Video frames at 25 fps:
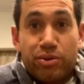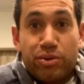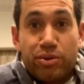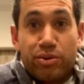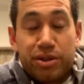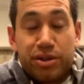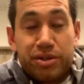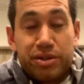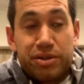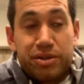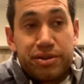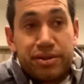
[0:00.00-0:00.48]

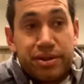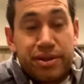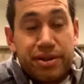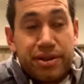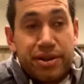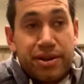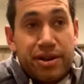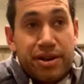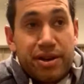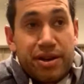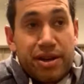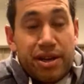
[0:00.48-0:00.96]
ball, and
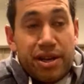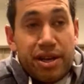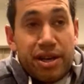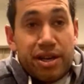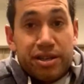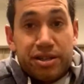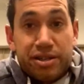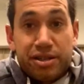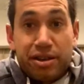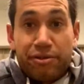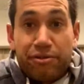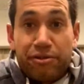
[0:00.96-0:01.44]

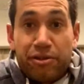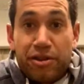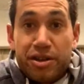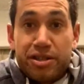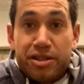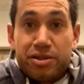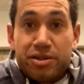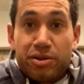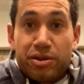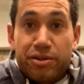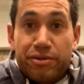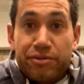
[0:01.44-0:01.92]

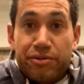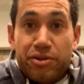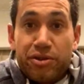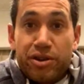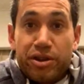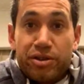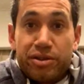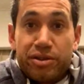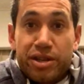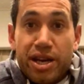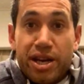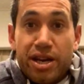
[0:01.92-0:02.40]
Safraz took a very
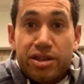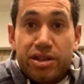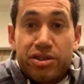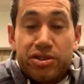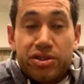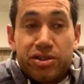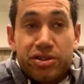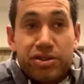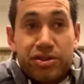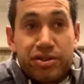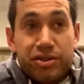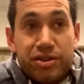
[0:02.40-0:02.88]
good
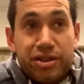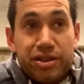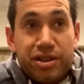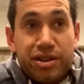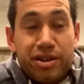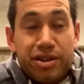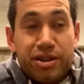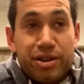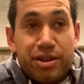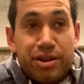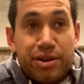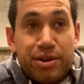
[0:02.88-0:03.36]
catch
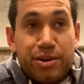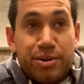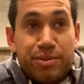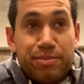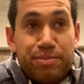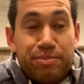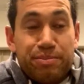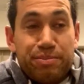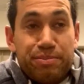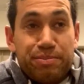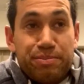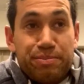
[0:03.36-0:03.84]

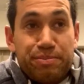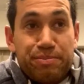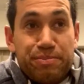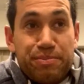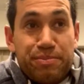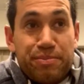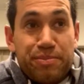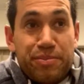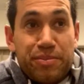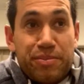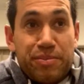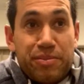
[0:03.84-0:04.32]
at
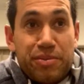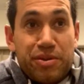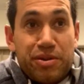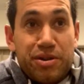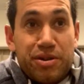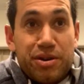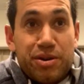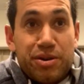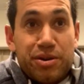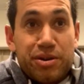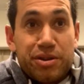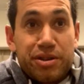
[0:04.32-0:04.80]

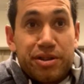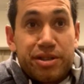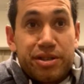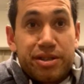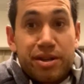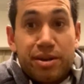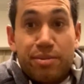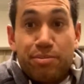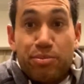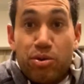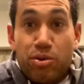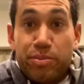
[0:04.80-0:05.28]

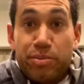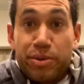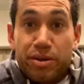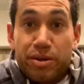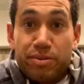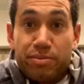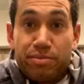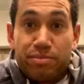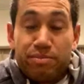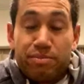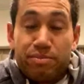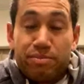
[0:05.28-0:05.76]

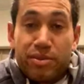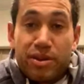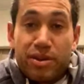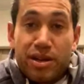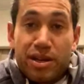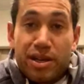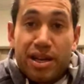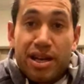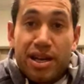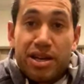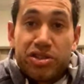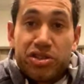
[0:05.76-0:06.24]
Birmingham
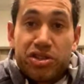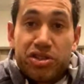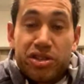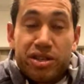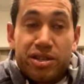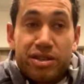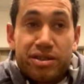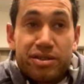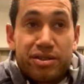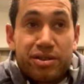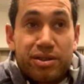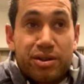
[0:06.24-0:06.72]
last
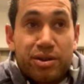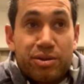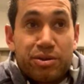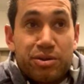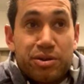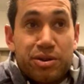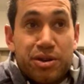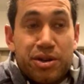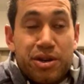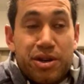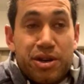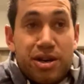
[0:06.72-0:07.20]
year. So
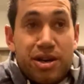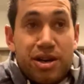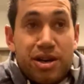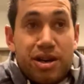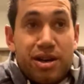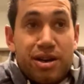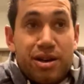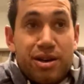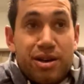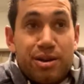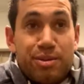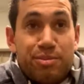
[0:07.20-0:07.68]

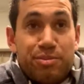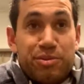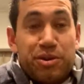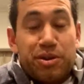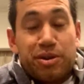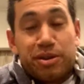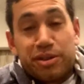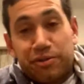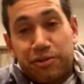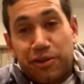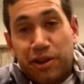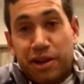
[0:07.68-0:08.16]

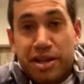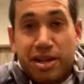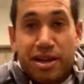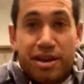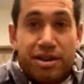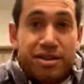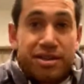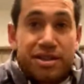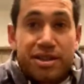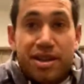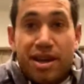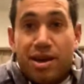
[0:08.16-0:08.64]
it's funny
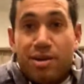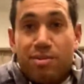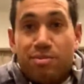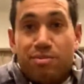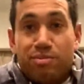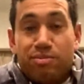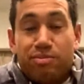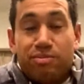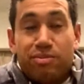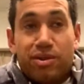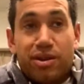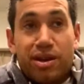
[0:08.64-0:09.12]
how this
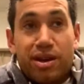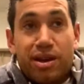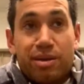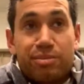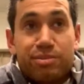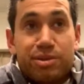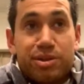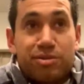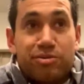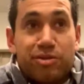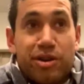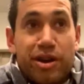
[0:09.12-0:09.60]
game
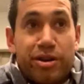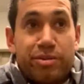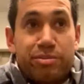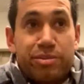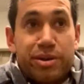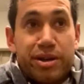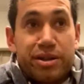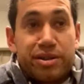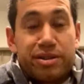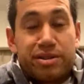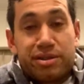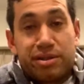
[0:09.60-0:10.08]
comes in
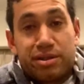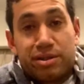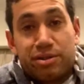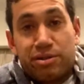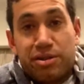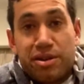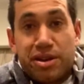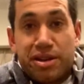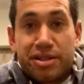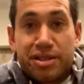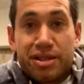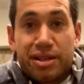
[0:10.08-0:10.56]
roundabouts.
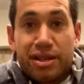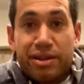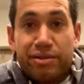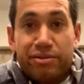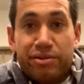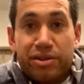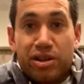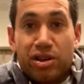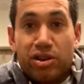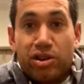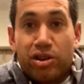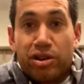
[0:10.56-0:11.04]

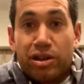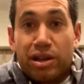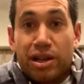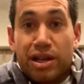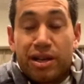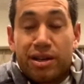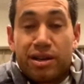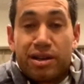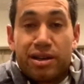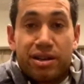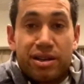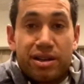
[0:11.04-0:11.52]
2011, a lot of
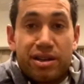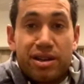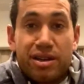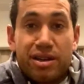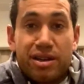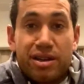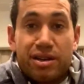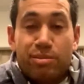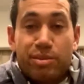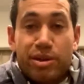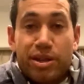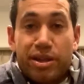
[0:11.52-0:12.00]
luck,
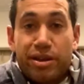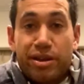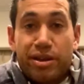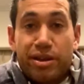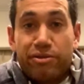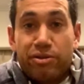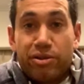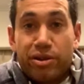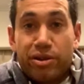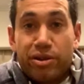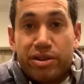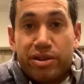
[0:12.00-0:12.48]
and then
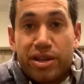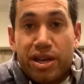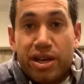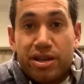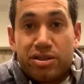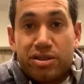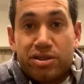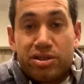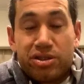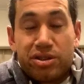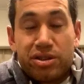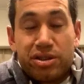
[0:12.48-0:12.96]
a very good
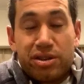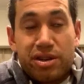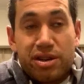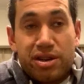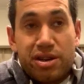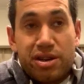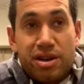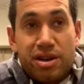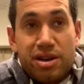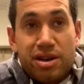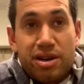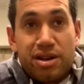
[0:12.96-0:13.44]
catch
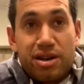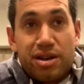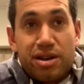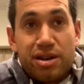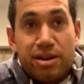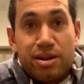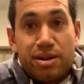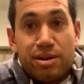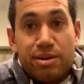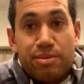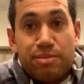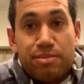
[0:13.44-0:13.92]

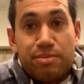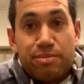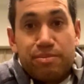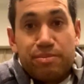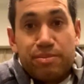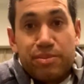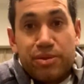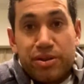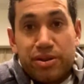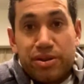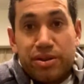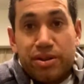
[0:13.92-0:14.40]

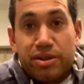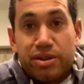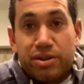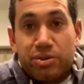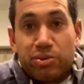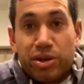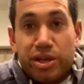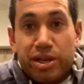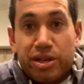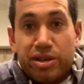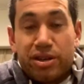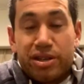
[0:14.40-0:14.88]
in
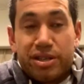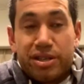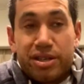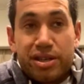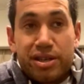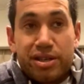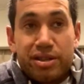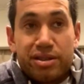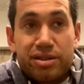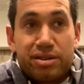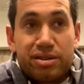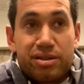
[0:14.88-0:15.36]

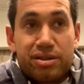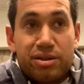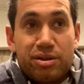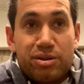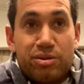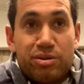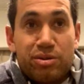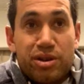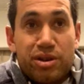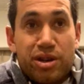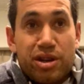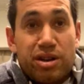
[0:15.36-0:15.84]
2019.
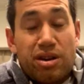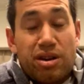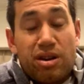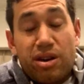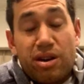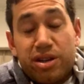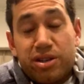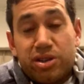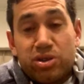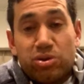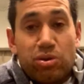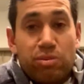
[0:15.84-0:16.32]
So no,
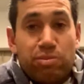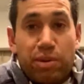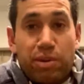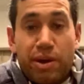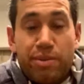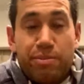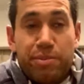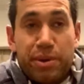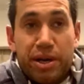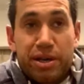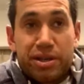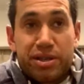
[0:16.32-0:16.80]
I enjoy
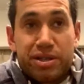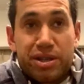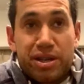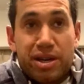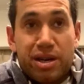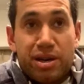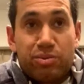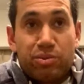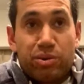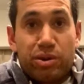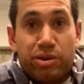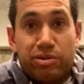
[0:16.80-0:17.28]
playing
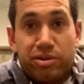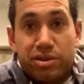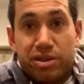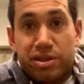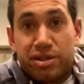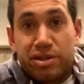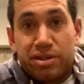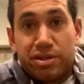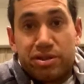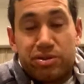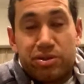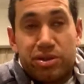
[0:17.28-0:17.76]
Pakistan, whether
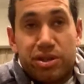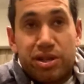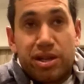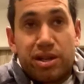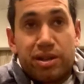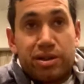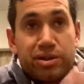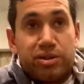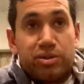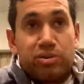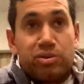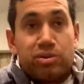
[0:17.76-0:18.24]
it's in New
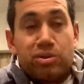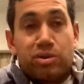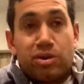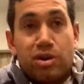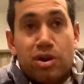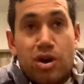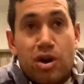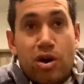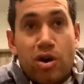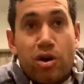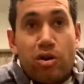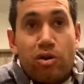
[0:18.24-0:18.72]
Zealand or
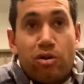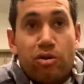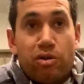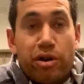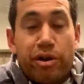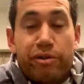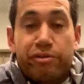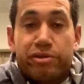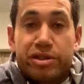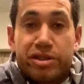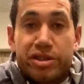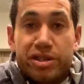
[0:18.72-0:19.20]

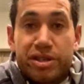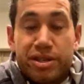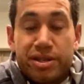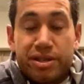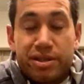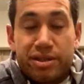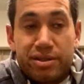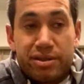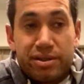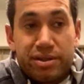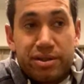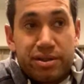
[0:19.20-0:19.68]

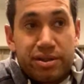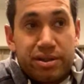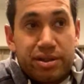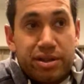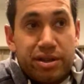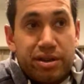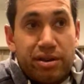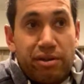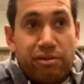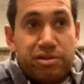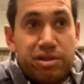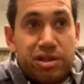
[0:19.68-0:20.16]
overseas, and
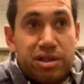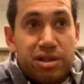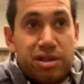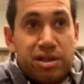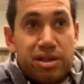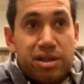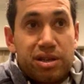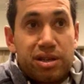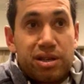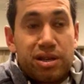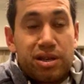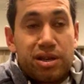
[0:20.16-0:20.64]

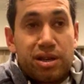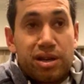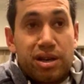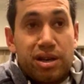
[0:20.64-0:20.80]
obviously